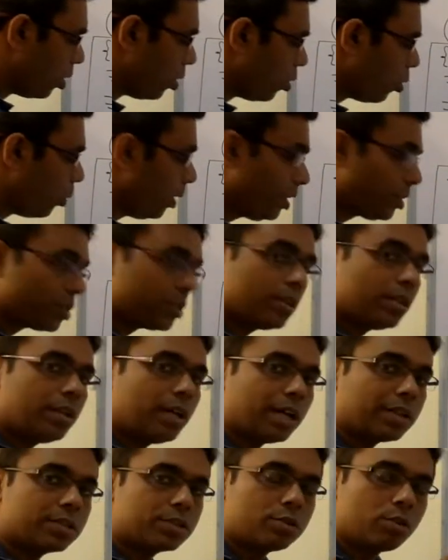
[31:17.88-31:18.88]
which
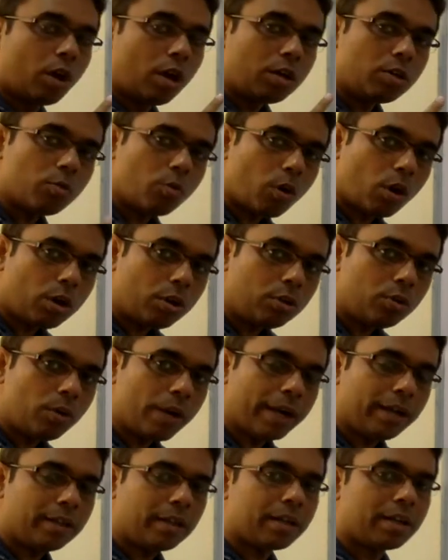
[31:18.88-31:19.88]
does not want to
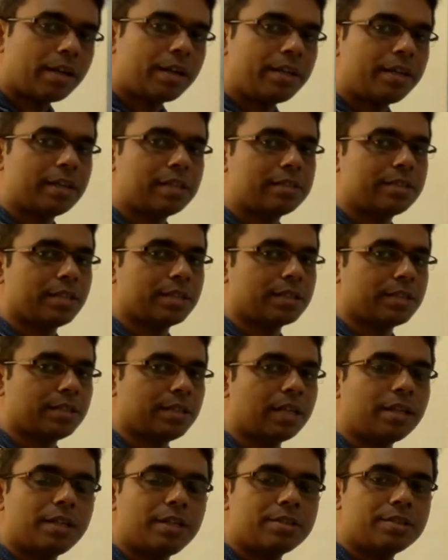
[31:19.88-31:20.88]
enter critical section.
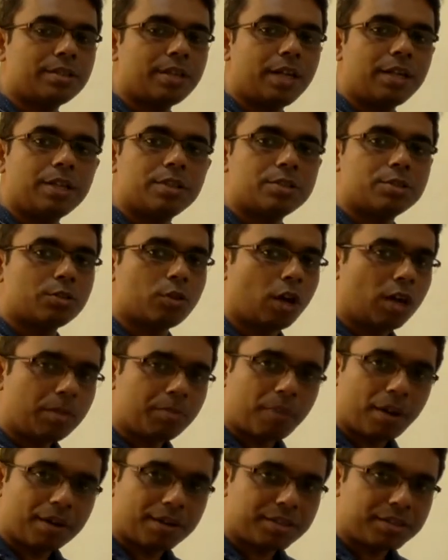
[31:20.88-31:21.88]
That is, it is not
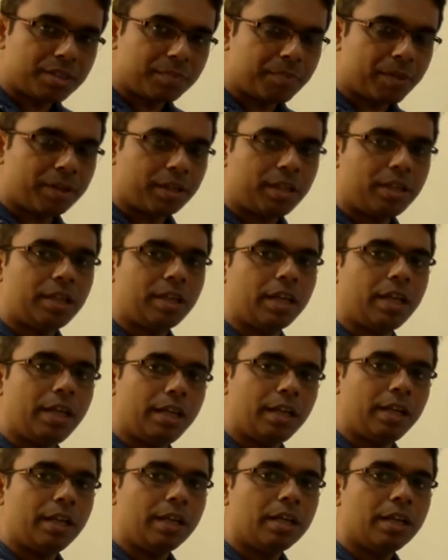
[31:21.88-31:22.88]
participating
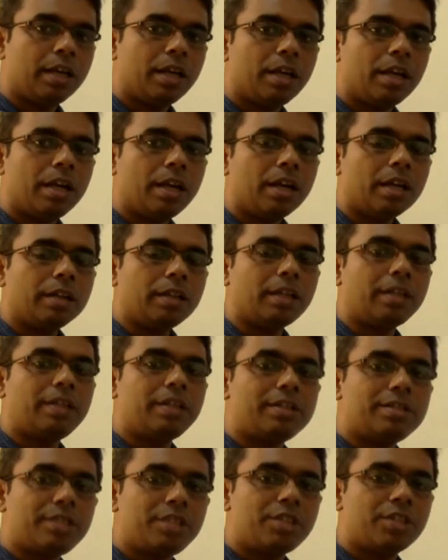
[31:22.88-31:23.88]
in the
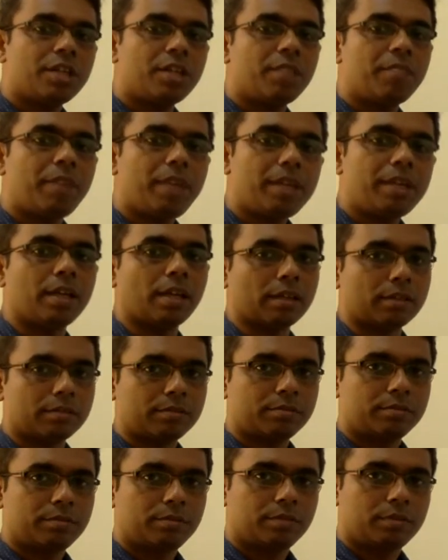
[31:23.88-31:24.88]
decision making,
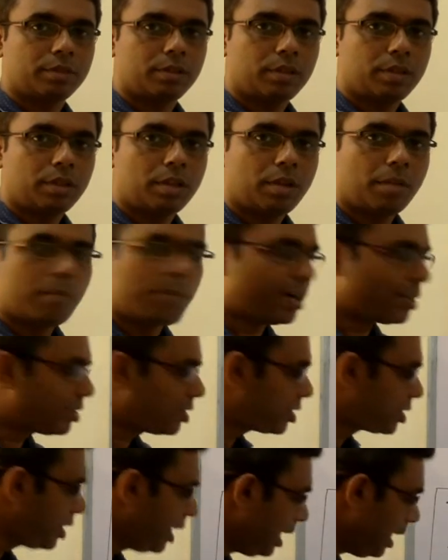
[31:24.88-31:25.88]
but
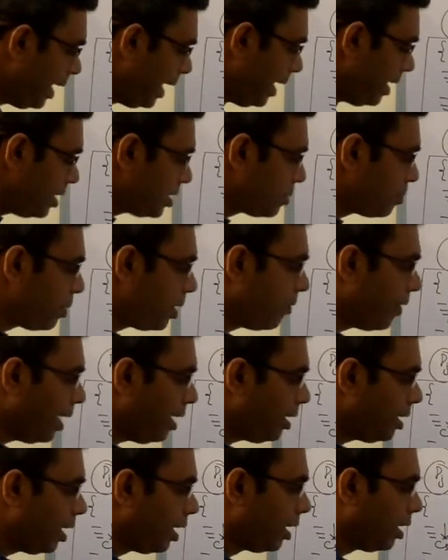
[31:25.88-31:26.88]
still it is
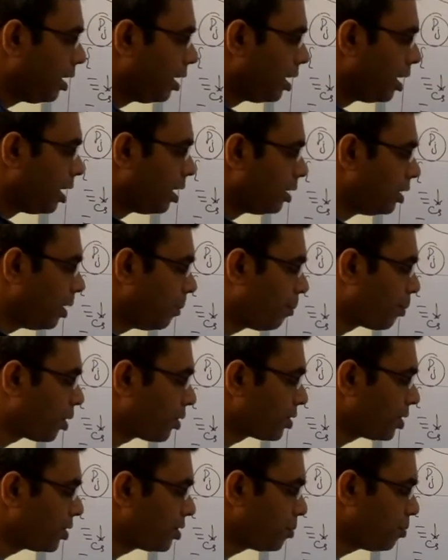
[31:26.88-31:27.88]
preventing the
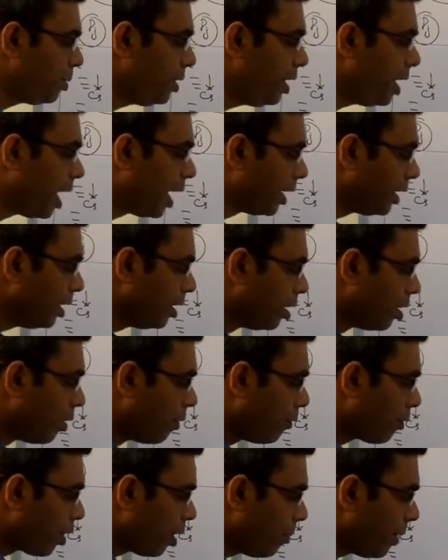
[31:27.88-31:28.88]
process PI
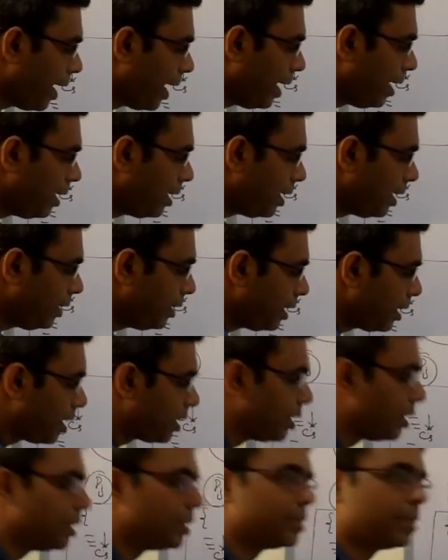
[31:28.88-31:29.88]
from entering the
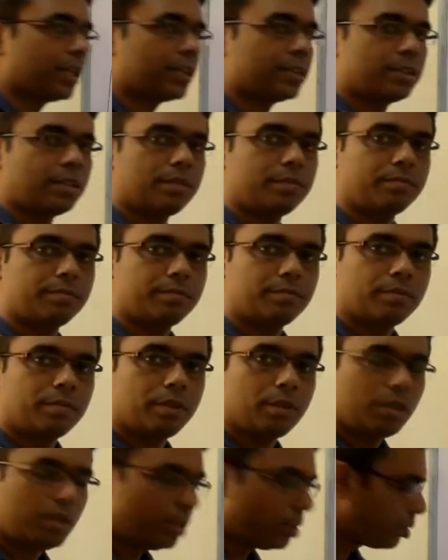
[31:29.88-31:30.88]
critical section.
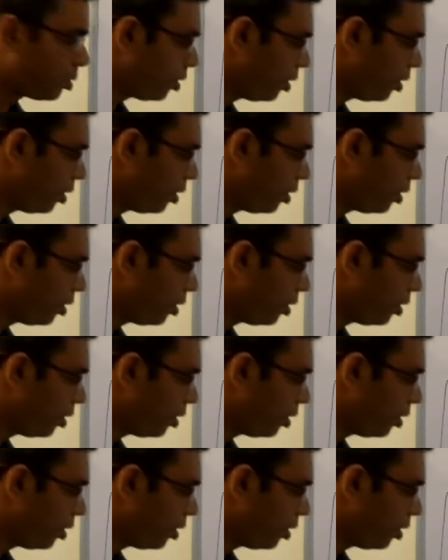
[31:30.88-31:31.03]
So